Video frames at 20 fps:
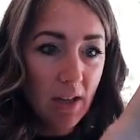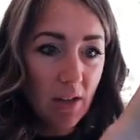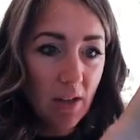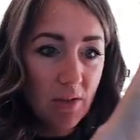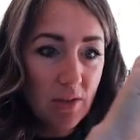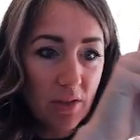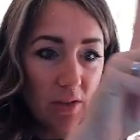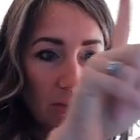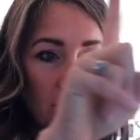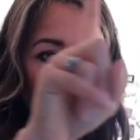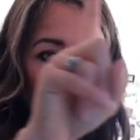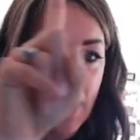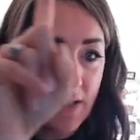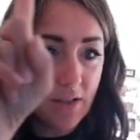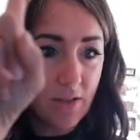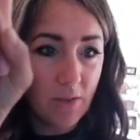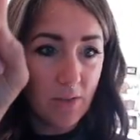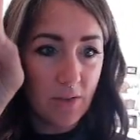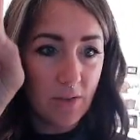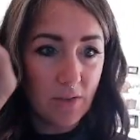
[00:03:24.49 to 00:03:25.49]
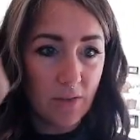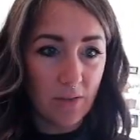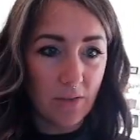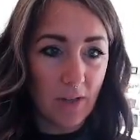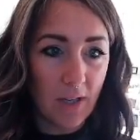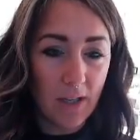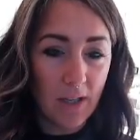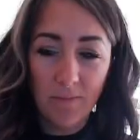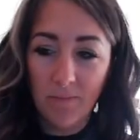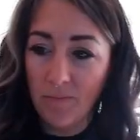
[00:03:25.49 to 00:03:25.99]
It goes across the whole
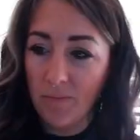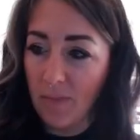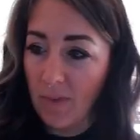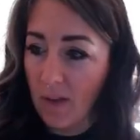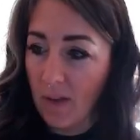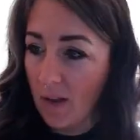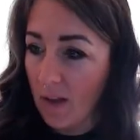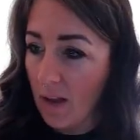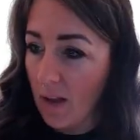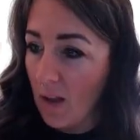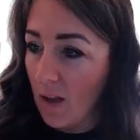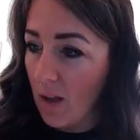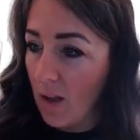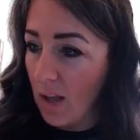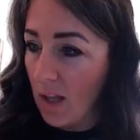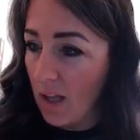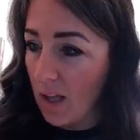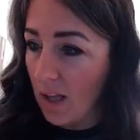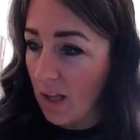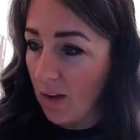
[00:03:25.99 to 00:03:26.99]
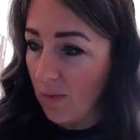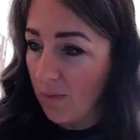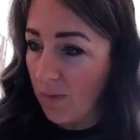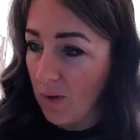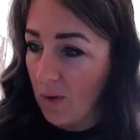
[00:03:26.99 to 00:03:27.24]
screen. If